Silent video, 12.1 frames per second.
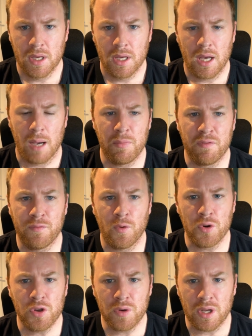And before
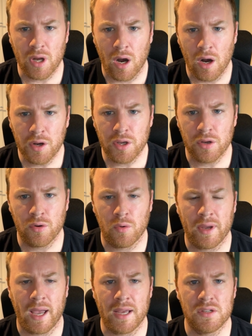you can argue your
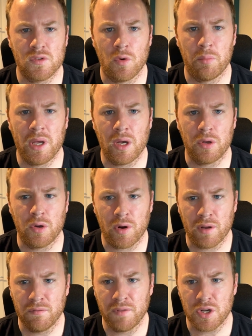case to appeal your
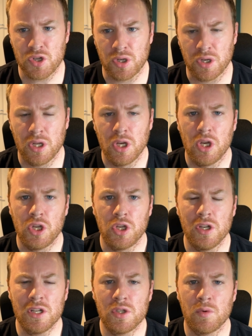conviction, you
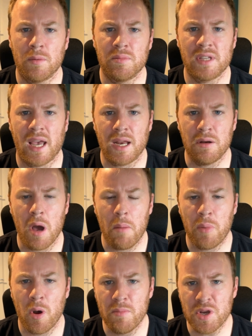need to obtain
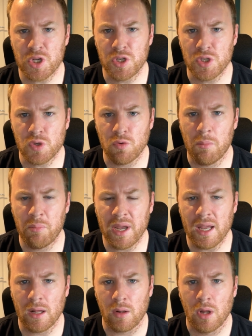permission to
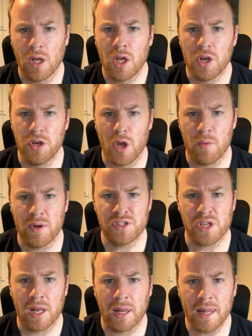appeal, known as
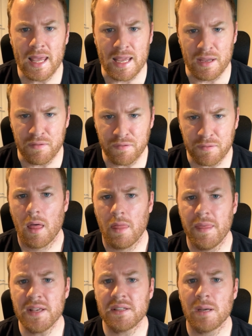leave.
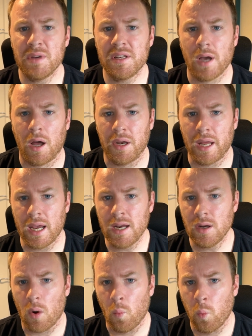This can be done in
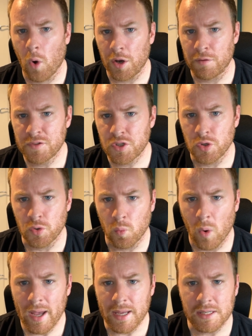one of two
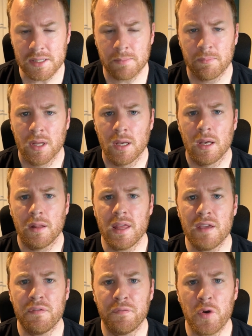ways.
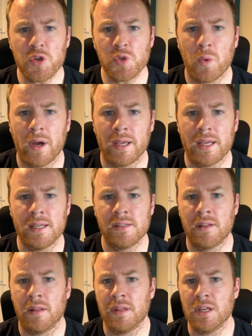The first way is
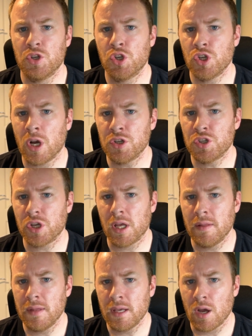that the judge
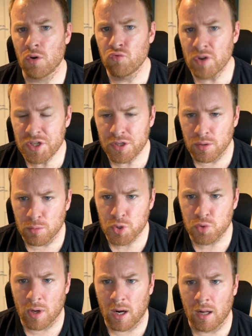in the original
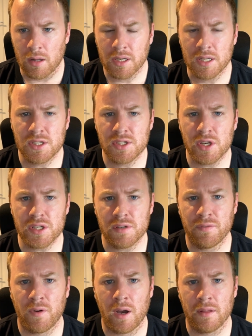trial can
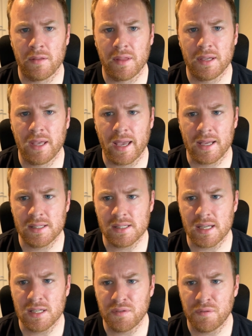certify that the case
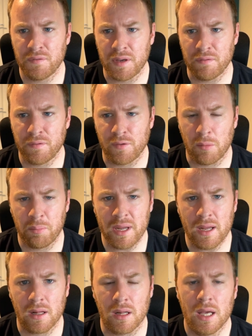is fit for
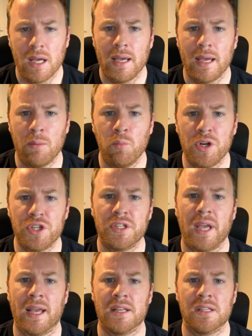appeal, in which
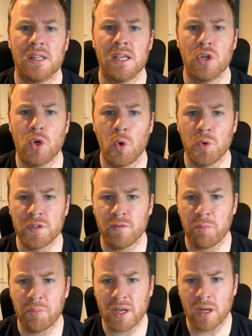case the Court of
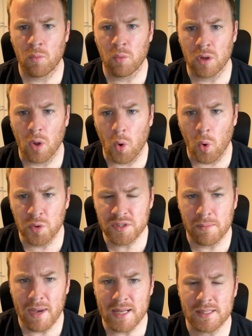Appeal will
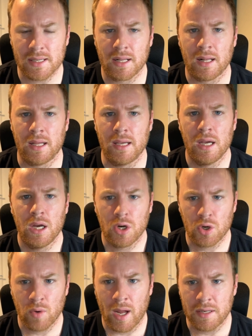automatically
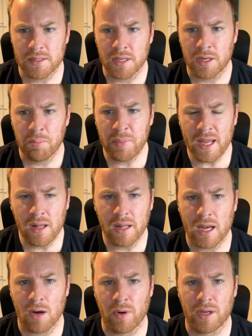grant an appeal
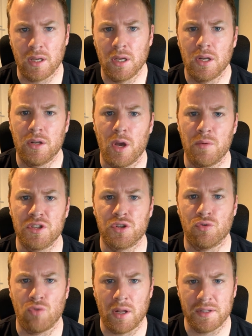hearing, known as
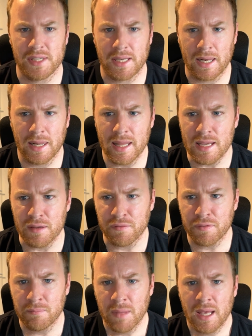granting
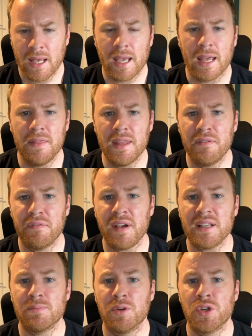leave. In the
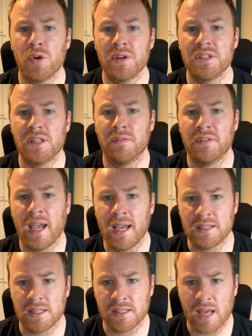vast majority of
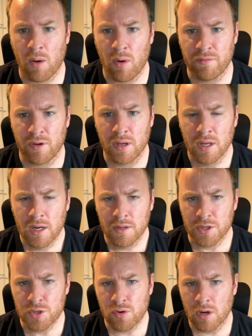cases, however,
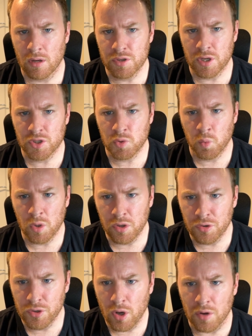the trial judge will
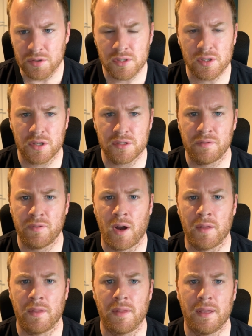not certify
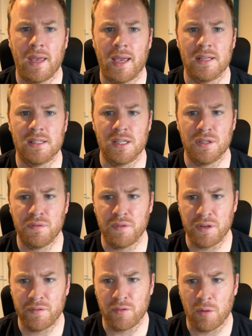that the case is
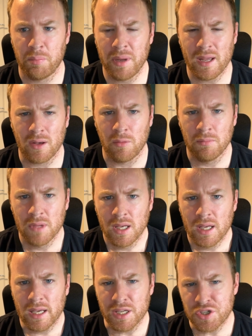fit for appeal.
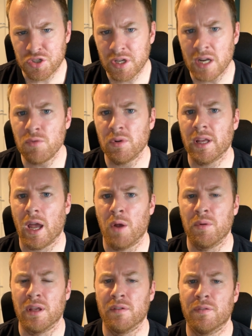It's generally
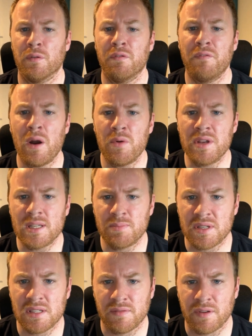only for very
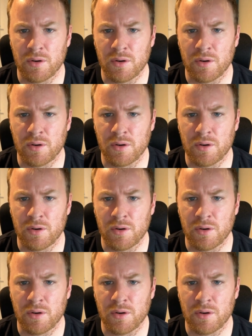specific